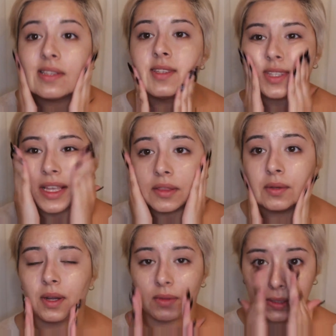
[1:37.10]
set
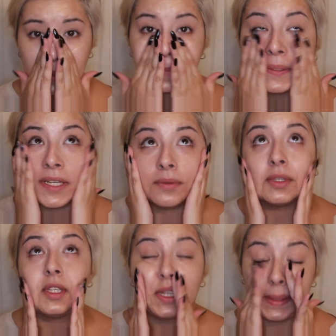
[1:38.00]
throughout the day, which I
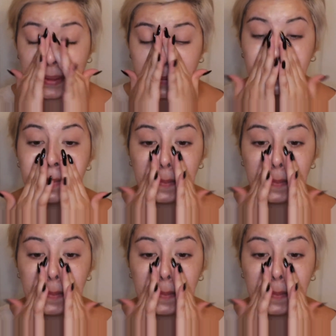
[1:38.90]
really like.